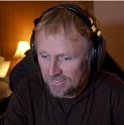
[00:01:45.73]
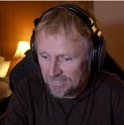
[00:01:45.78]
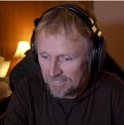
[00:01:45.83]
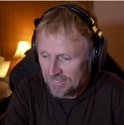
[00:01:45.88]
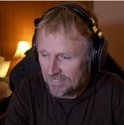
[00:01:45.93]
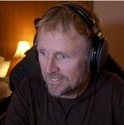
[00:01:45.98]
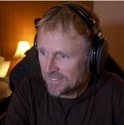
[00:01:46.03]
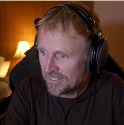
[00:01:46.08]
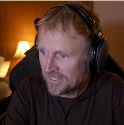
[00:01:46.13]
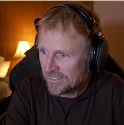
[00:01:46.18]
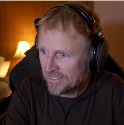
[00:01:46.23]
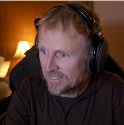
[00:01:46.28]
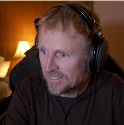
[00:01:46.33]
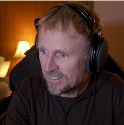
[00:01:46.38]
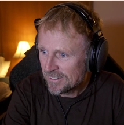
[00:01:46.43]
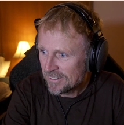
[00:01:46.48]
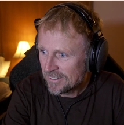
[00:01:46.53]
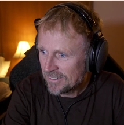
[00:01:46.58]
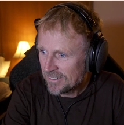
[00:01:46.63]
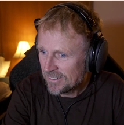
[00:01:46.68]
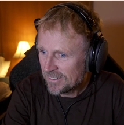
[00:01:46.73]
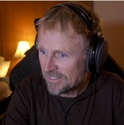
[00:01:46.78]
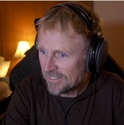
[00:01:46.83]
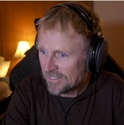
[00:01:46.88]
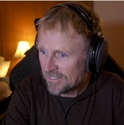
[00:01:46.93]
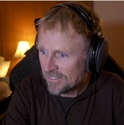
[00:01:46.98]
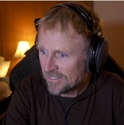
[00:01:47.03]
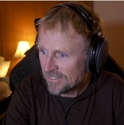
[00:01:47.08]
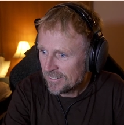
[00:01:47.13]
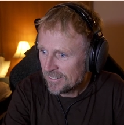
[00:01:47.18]

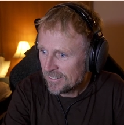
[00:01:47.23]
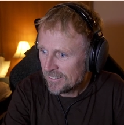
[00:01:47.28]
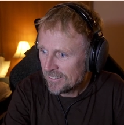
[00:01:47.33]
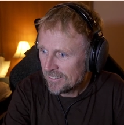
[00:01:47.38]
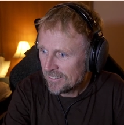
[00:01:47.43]
No one is speaking in this clip.